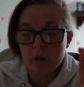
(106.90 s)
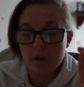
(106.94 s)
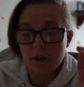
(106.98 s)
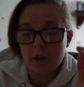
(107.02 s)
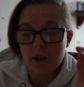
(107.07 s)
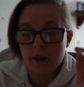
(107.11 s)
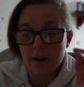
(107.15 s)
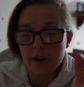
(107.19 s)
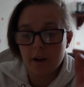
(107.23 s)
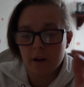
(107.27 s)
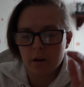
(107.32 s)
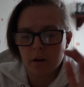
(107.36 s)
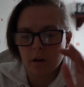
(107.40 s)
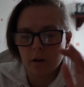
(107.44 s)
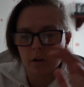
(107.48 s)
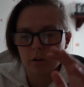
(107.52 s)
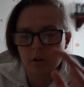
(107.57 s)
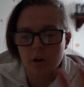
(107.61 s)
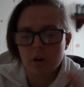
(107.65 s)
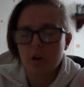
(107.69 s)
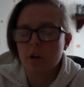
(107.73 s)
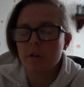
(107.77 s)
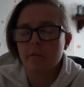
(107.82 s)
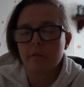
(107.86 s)
and I
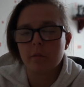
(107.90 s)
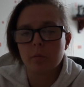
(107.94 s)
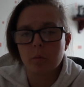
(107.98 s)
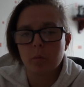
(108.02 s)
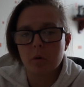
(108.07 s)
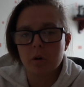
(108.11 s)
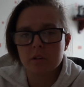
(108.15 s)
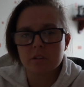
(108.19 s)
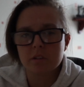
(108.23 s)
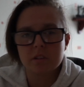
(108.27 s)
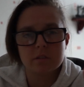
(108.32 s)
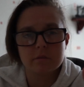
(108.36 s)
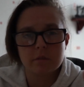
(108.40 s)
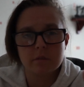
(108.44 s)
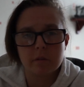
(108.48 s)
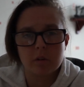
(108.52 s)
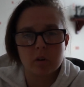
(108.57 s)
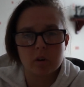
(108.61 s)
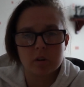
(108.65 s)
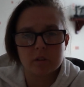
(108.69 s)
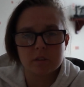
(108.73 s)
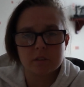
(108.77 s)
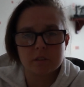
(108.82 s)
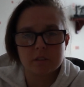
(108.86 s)
don't know if it worked it's very
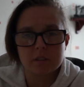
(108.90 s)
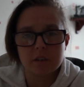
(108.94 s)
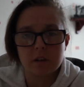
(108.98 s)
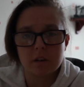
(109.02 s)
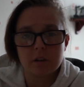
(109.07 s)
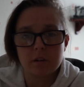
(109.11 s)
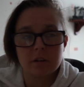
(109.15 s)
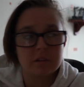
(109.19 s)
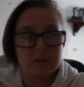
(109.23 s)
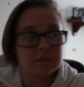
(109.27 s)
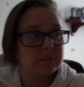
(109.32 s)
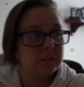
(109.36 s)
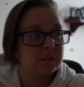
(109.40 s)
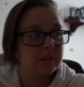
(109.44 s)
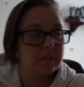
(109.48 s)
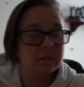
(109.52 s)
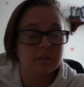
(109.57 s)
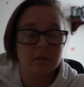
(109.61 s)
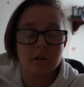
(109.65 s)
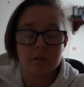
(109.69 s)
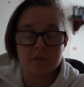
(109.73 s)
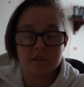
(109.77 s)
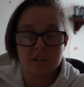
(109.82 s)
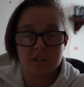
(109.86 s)
hard to tell as
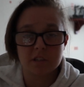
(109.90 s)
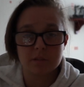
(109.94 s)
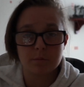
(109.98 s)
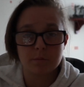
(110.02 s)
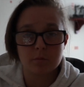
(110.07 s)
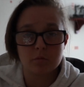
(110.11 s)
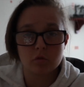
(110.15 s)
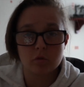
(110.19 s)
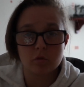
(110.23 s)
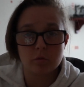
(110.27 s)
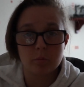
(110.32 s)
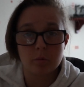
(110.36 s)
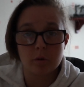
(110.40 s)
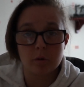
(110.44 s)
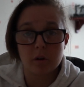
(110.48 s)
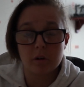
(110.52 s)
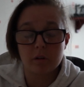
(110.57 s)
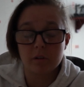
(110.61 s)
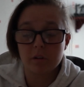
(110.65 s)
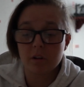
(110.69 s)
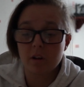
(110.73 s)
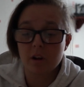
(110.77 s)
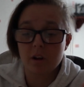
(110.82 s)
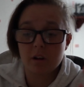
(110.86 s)
I've changed my room
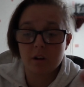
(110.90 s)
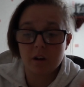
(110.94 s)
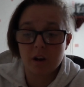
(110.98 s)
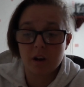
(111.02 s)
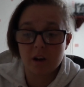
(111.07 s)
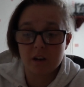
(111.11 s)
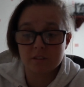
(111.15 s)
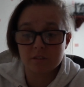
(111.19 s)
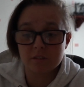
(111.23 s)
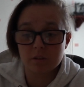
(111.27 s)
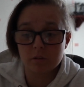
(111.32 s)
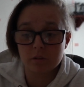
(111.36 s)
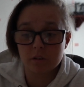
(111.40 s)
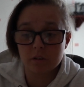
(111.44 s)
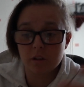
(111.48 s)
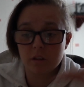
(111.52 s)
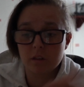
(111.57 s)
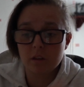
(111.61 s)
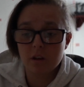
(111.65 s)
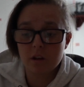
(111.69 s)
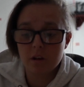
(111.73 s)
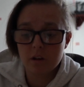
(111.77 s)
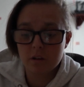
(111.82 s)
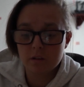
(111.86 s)
around as I did
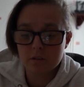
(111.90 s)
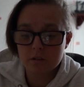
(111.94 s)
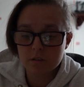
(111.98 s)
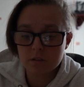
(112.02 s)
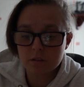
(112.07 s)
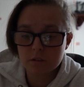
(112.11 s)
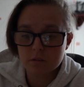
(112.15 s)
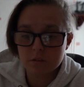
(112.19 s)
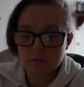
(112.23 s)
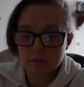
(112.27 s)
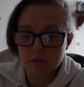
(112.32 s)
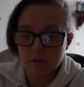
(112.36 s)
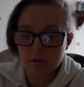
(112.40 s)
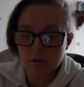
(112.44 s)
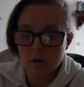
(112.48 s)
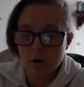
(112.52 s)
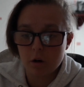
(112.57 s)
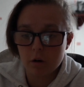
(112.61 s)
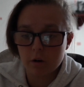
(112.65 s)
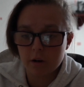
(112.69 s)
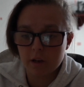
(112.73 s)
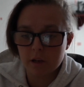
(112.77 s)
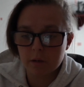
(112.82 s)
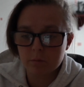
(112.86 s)
that so
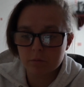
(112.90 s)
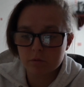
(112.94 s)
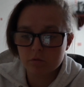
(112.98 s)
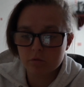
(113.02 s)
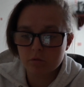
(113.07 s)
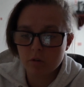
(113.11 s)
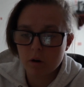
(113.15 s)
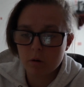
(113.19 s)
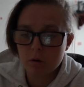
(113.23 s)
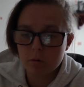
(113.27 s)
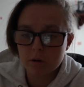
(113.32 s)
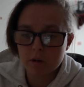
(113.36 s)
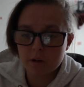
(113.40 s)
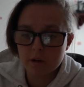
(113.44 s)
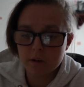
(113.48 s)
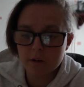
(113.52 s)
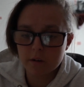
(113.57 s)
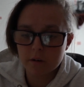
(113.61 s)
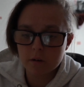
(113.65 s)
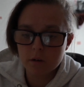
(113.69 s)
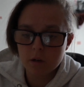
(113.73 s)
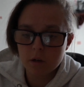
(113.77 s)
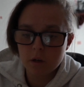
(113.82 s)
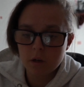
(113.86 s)
I'll keep
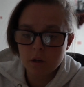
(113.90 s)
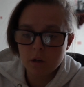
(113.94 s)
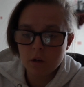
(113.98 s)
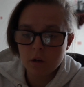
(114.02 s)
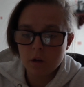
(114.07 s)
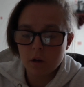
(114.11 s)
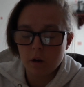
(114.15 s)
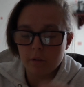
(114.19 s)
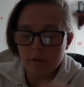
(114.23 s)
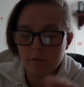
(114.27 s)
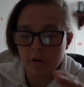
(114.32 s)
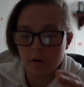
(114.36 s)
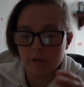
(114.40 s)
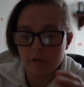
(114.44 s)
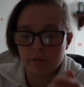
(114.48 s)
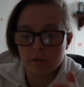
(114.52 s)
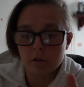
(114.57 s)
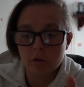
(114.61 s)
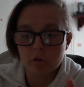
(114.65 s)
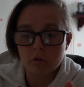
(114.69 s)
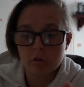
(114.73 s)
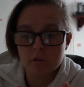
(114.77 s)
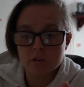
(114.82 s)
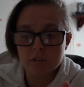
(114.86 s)
scrolling I've got a
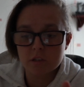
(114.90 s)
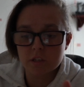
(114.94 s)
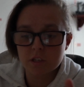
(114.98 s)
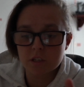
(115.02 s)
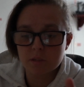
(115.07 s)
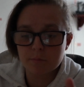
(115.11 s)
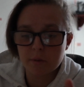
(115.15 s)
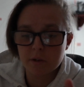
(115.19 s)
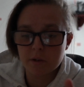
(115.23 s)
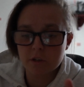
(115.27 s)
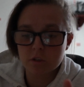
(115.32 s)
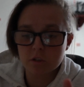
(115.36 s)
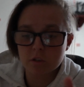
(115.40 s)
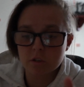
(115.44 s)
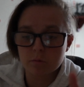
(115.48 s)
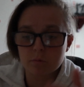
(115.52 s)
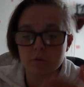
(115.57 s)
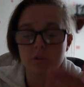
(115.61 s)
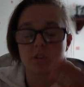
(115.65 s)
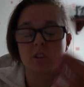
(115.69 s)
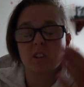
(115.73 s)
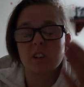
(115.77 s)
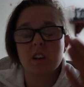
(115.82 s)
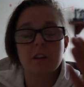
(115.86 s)
few cross stitch pictures
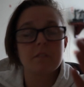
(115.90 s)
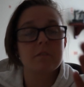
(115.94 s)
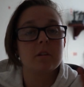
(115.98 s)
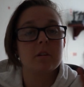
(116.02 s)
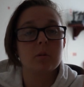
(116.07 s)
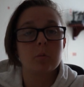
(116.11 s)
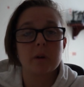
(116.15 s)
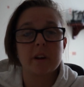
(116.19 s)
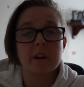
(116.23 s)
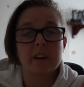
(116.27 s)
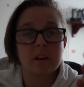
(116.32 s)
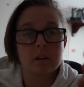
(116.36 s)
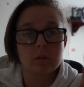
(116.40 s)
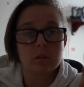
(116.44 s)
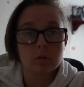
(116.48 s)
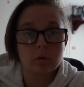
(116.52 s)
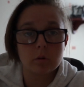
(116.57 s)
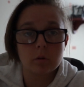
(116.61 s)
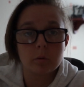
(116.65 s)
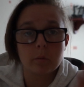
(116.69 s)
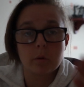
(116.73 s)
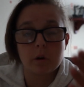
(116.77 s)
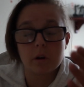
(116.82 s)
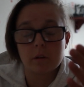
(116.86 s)
which I definitely want to get
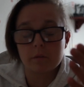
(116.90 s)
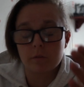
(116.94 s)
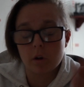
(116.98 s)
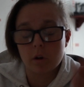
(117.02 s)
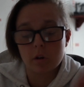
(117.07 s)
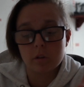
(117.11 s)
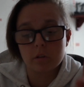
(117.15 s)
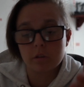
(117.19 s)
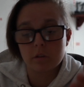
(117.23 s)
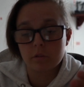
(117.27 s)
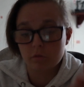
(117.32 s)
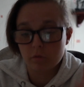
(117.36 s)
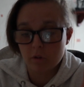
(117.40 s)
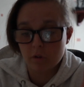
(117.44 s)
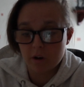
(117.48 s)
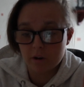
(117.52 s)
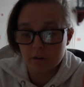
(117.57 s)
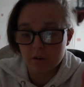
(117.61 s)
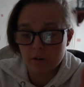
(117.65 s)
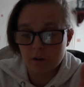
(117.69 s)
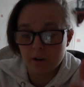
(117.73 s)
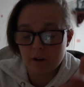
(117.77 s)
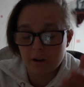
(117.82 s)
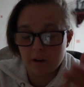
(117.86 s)
done when I've got the
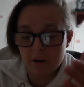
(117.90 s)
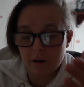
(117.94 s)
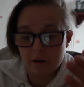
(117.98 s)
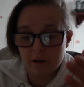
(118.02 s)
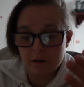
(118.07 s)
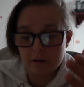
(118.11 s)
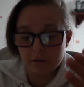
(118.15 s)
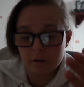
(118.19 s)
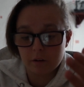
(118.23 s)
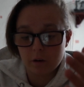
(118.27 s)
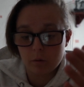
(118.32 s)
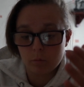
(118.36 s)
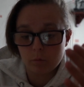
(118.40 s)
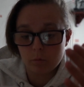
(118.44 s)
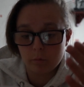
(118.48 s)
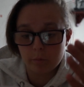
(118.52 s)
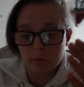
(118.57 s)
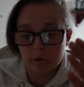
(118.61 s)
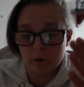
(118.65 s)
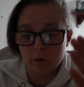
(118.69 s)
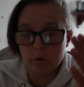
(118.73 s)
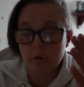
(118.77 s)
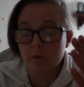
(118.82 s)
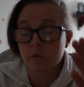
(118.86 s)
thread and I will be
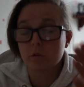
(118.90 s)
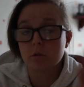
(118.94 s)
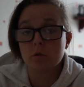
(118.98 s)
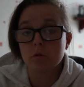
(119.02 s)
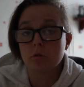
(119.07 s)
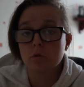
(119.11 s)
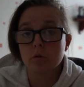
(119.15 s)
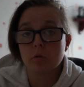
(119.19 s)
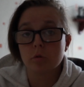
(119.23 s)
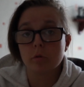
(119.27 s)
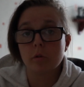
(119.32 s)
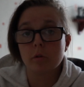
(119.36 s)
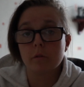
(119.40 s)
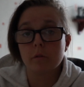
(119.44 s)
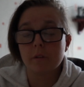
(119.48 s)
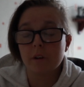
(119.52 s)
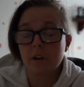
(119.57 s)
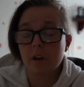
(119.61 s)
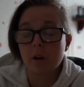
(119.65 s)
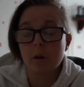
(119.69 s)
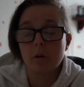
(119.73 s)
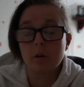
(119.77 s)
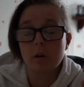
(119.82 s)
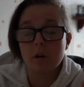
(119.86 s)
doing a tutorial
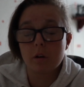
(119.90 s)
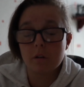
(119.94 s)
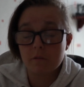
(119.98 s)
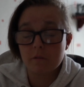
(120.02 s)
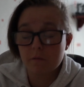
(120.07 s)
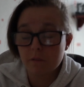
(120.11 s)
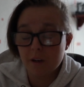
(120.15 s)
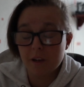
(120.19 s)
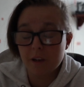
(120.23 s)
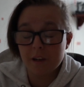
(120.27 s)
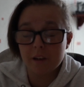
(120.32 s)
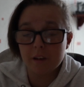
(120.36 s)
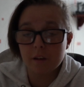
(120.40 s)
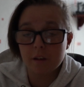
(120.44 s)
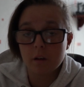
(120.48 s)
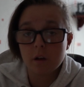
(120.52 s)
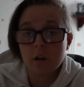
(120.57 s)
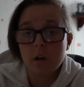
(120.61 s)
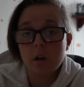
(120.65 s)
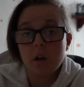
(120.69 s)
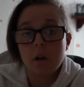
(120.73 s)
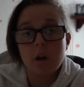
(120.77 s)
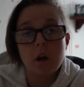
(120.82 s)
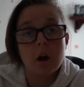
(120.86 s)
video hopefully
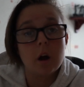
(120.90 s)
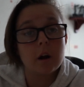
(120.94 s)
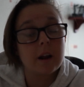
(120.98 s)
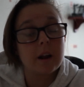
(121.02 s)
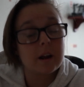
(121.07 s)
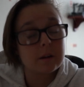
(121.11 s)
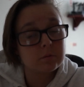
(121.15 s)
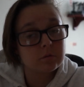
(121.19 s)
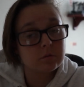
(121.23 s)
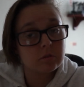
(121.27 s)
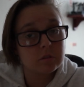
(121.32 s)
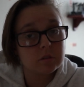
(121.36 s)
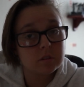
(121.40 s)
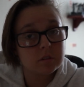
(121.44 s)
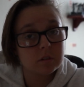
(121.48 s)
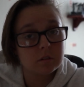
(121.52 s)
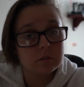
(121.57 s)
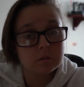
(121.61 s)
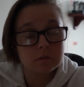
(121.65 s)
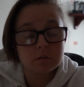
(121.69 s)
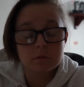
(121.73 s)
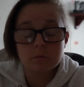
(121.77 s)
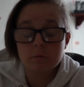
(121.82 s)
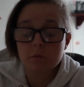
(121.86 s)
on how to cross
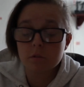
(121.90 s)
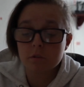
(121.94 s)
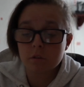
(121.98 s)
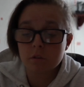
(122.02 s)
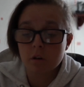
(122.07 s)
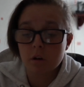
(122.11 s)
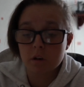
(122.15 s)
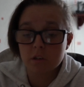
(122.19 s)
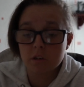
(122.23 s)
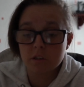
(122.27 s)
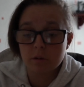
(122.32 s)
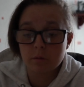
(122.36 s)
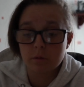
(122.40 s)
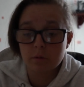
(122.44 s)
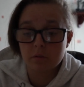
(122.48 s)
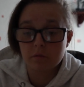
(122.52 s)
stitch because I generally